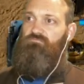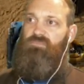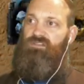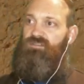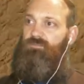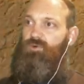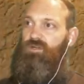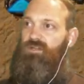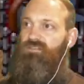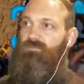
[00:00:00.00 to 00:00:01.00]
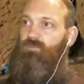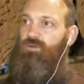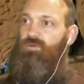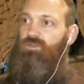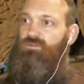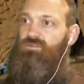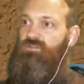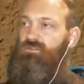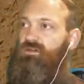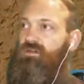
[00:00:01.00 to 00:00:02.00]
At some point we used
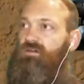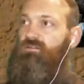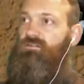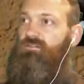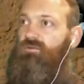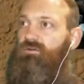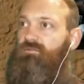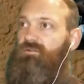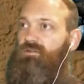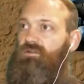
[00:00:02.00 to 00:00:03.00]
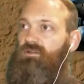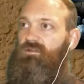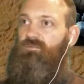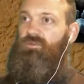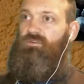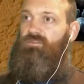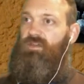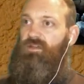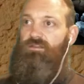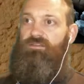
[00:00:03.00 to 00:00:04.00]
it. You know what? Because of
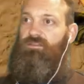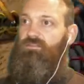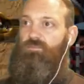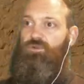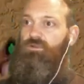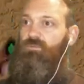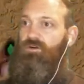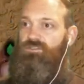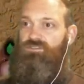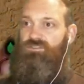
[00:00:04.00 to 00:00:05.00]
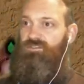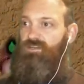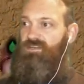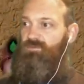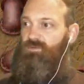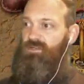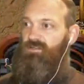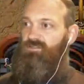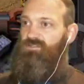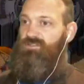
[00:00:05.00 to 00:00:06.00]
that, let's just put it in a box just in case we need it.
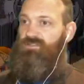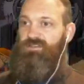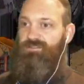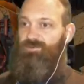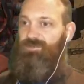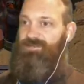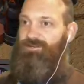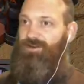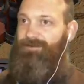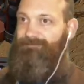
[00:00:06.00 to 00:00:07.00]
Just in case we need it. All right.